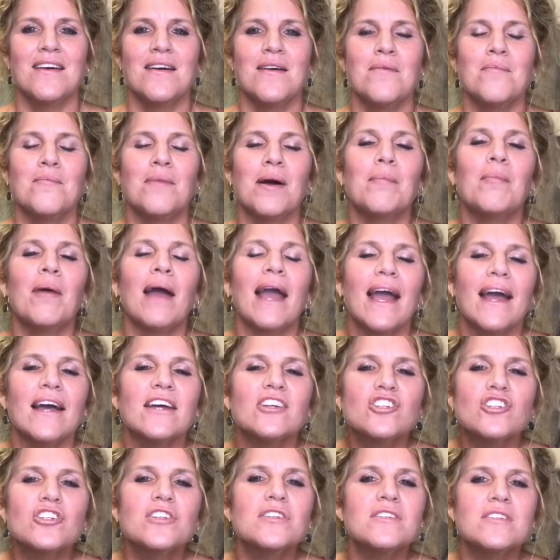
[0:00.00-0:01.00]
My
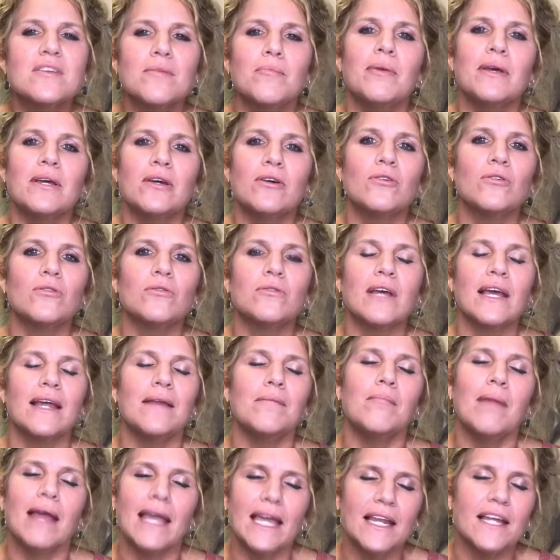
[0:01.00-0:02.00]
passion to build
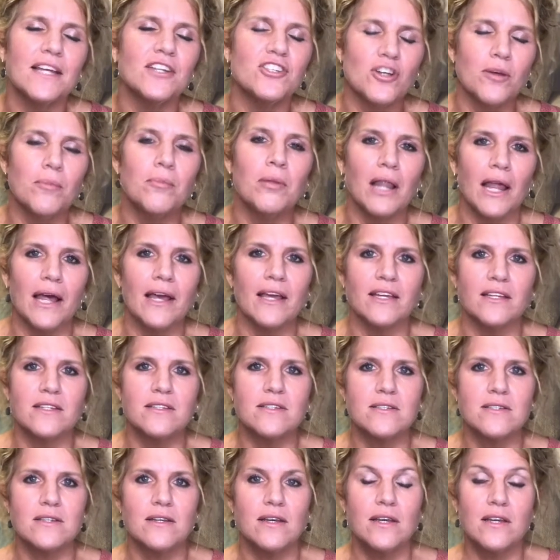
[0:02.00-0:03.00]
and manage a
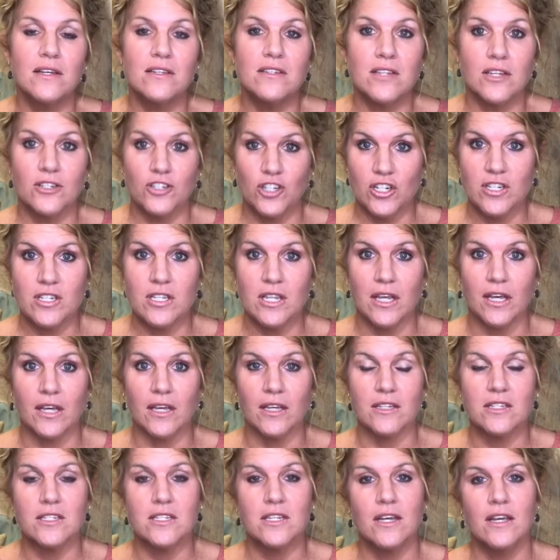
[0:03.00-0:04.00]
place such as
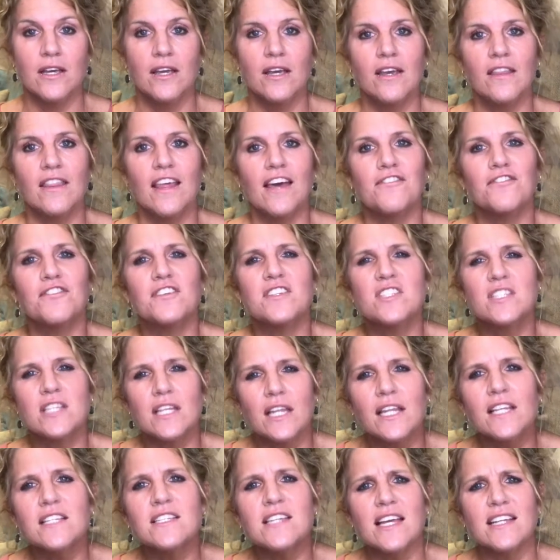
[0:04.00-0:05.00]
this that
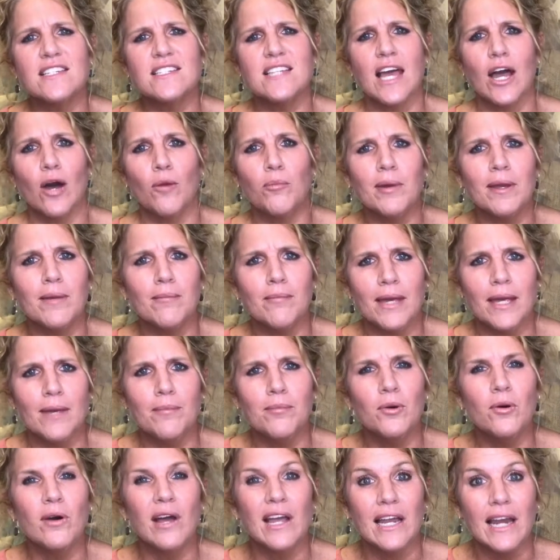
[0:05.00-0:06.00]
facilitates helping
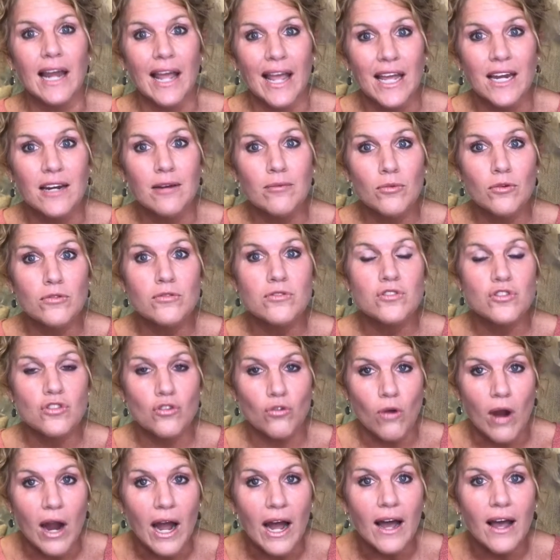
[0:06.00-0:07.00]
people and animals
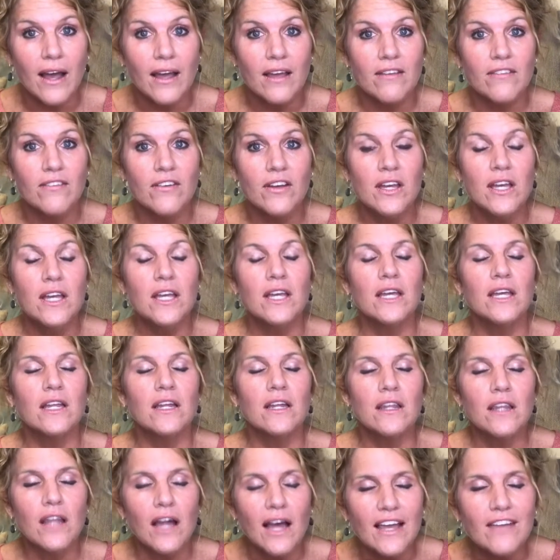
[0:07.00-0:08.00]
thrive in
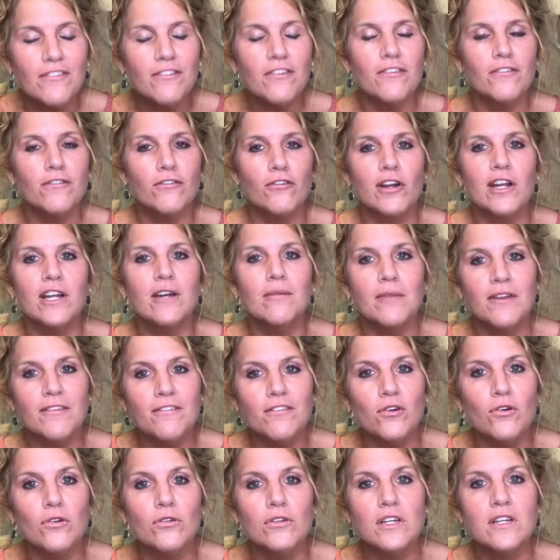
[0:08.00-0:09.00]
a life of freedom and
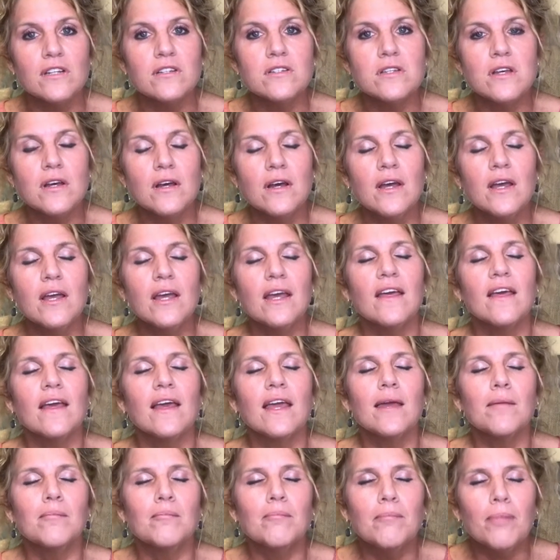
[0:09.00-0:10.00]
fullness,
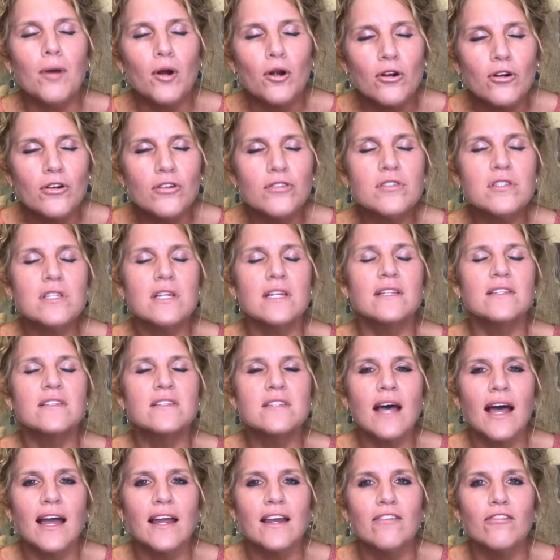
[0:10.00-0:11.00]
it burns
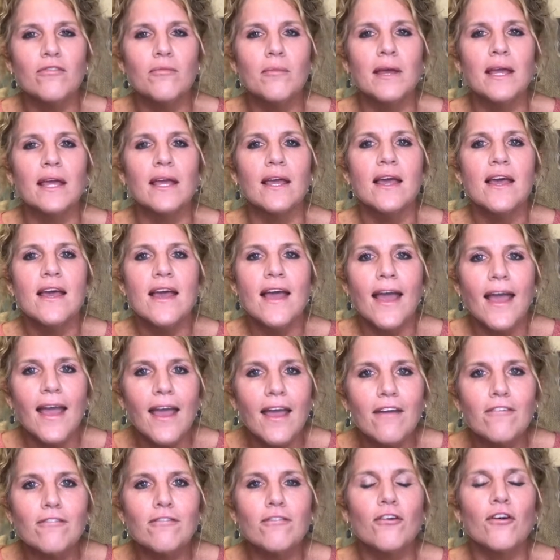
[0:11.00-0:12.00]
inside of me
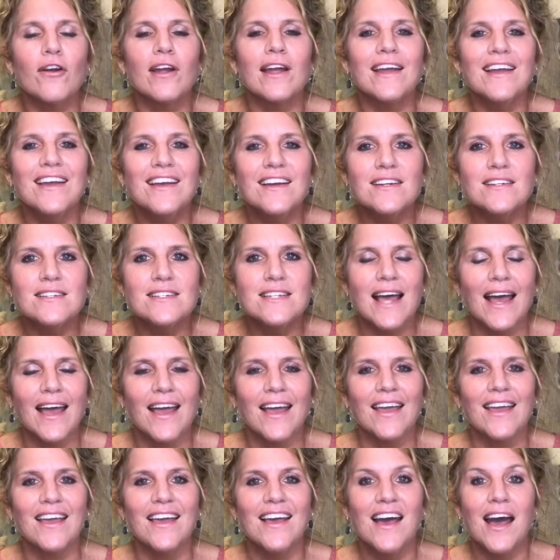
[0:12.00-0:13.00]
every
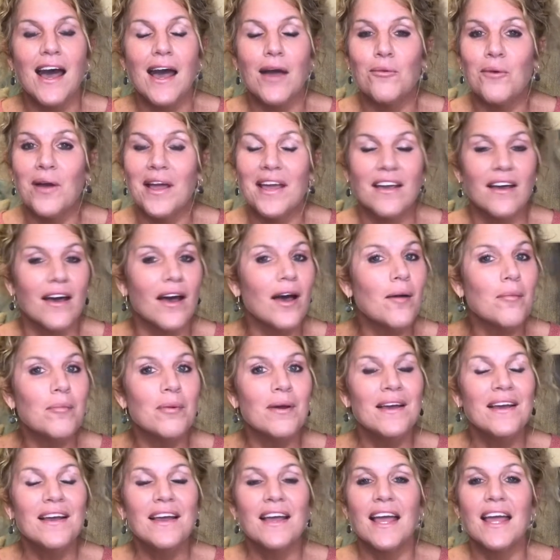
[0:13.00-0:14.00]
day. I wake up
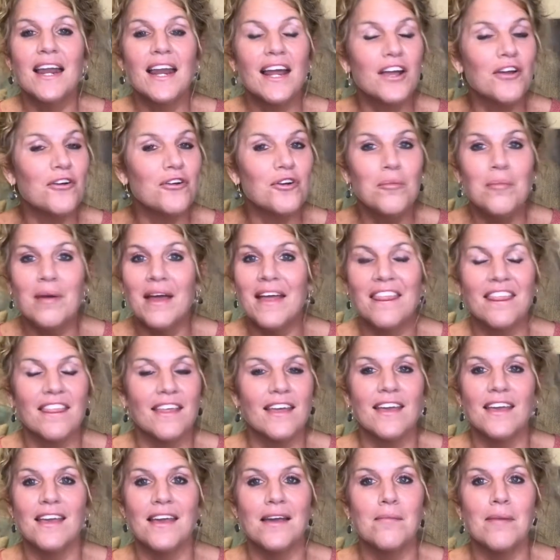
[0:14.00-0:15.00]
and I go to bed
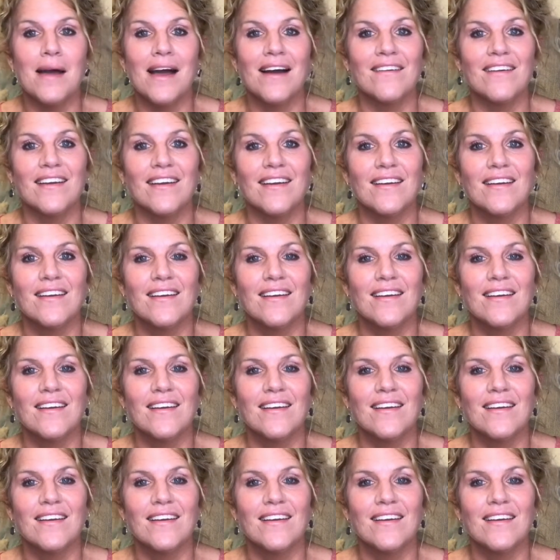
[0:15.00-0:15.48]
thinking about it.